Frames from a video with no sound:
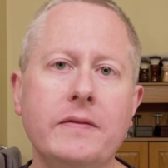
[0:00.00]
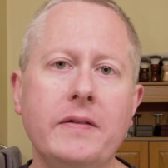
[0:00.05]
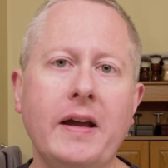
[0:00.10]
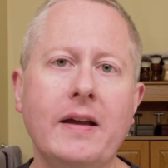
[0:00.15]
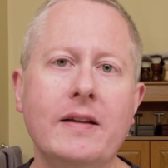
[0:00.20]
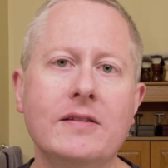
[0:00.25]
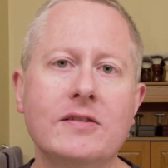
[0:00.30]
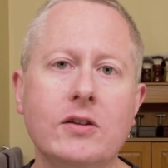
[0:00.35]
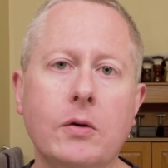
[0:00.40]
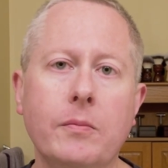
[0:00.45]

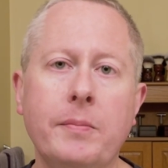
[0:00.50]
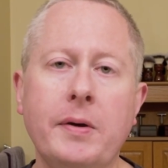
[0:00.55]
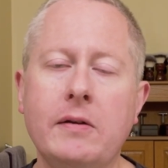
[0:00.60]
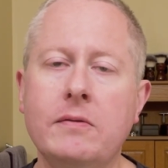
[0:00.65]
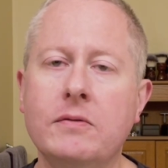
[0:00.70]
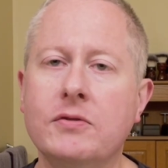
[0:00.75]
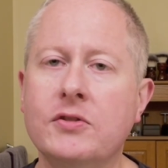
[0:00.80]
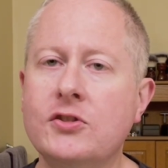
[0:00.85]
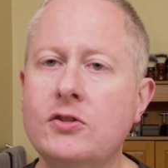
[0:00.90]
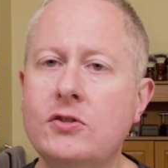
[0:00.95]
And so
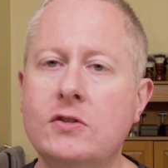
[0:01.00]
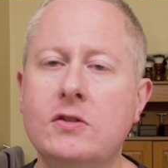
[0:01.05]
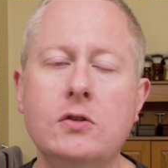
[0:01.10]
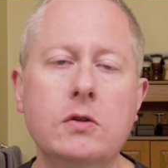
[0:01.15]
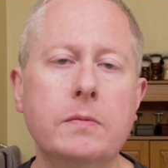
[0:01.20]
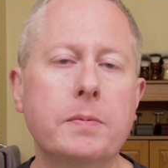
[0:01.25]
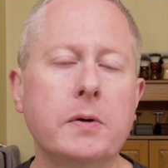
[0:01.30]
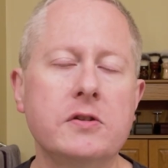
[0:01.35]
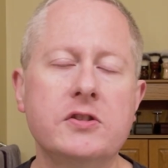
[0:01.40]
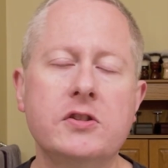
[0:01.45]
been
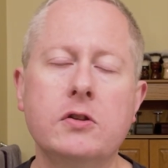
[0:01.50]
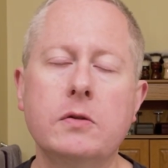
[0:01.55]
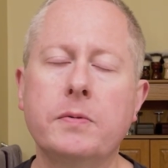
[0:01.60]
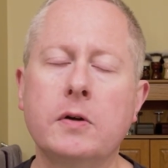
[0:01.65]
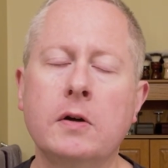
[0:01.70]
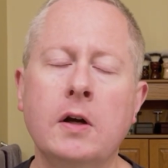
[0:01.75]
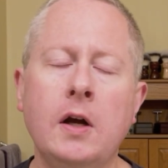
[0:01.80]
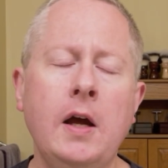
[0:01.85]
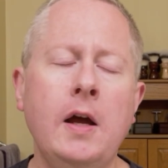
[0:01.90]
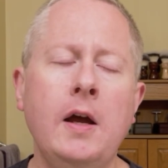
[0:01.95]
super,
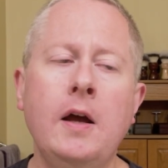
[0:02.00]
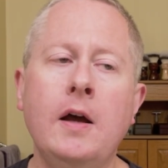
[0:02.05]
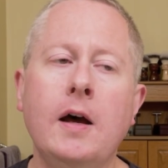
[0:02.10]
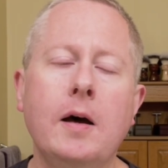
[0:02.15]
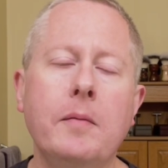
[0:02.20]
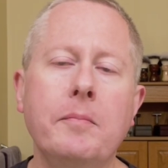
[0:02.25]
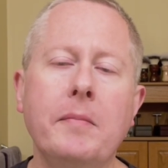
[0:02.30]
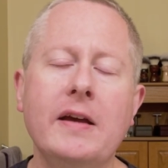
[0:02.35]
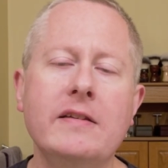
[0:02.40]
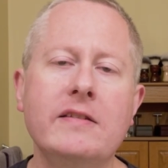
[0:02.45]
super
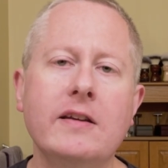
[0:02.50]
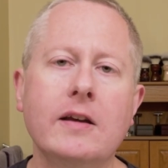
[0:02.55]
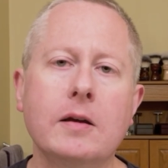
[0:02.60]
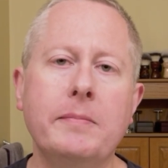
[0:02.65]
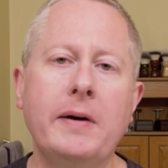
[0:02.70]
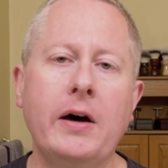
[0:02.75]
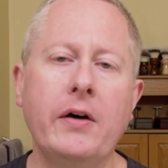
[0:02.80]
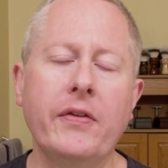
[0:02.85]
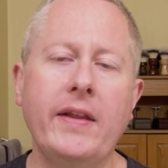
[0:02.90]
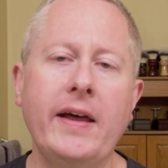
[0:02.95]
amazing
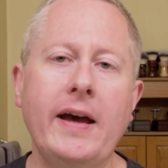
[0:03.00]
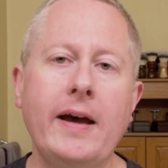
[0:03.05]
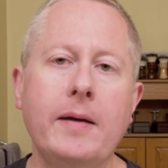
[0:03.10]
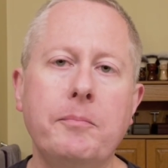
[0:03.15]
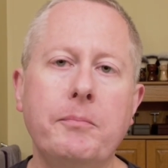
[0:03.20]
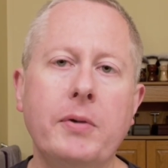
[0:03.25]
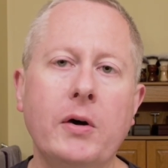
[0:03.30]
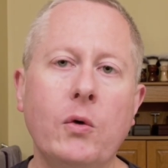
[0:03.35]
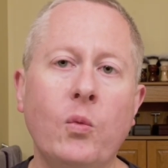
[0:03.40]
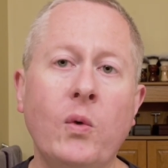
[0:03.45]
about
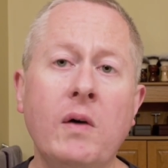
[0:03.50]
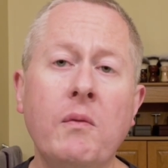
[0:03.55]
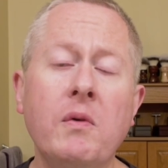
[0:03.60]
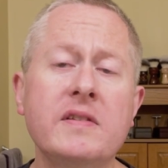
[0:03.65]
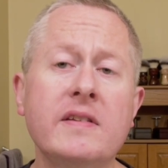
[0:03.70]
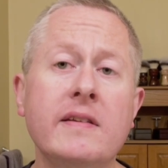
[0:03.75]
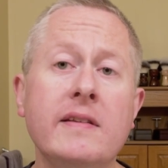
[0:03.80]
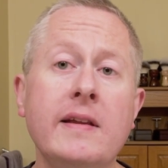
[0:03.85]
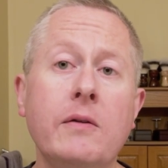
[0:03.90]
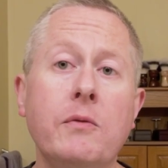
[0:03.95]
that. But what
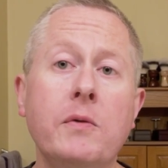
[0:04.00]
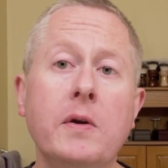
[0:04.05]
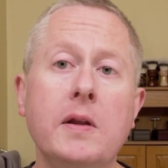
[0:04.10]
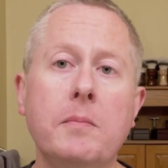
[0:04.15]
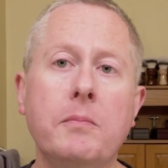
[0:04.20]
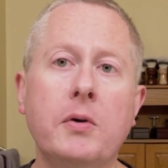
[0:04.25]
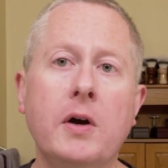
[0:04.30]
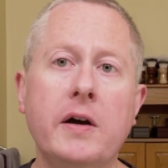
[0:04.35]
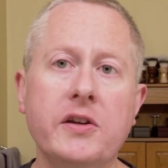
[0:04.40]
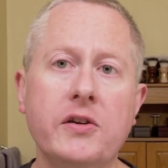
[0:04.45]
was it that really
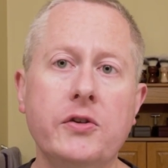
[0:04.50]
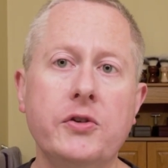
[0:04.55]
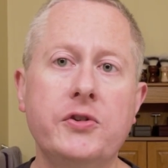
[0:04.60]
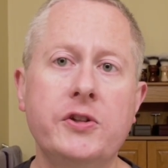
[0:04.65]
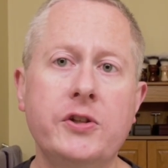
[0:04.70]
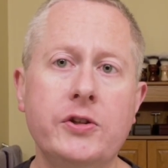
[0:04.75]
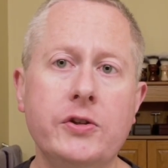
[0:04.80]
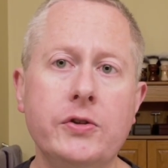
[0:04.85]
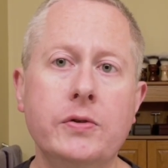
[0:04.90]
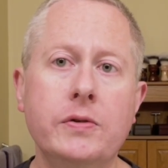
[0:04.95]
brought you
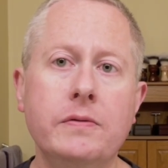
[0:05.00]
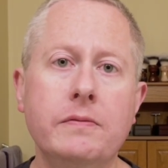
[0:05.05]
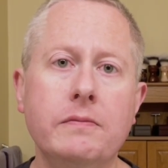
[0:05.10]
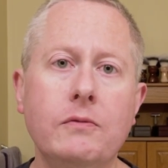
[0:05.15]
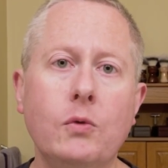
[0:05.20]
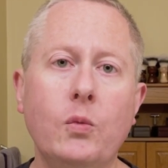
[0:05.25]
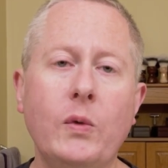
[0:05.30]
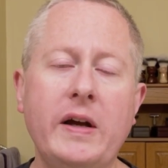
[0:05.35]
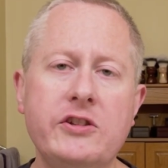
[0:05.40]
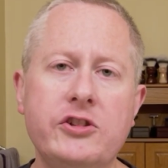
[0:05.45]
to
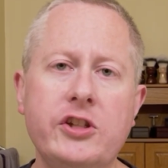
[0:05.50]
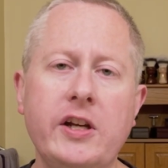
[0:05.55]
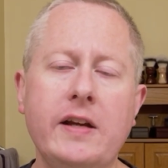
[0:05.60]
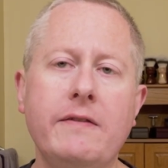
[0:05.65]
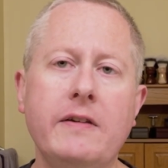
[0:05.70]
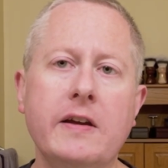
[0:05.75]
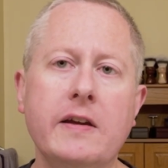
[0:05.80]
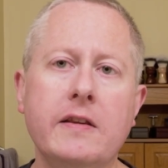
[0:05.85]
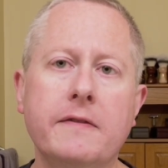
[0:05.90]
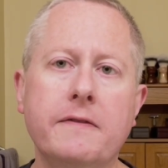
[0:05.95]
wet
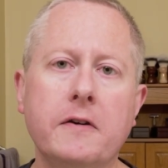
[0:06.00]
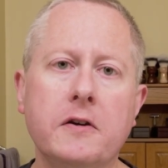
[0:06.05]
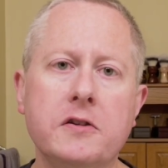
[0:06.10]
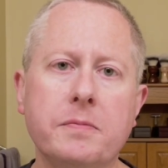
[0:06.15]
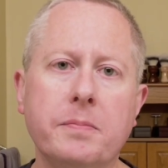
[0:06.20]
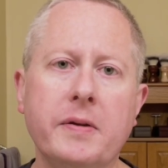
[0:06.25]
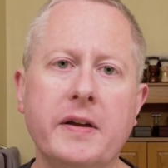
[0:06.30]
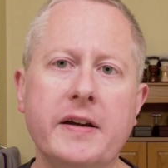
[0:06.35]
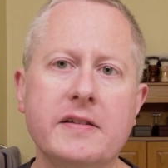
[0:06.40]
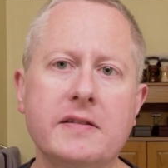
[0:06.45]
shaving in the
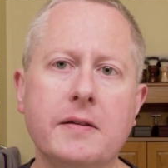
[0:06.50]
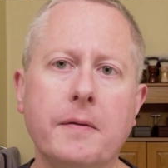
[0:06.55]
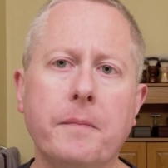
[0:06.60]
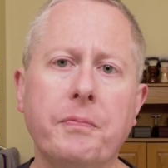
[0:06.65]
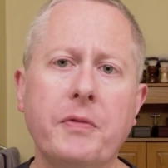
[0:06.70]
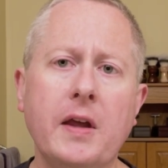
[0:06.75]
first place?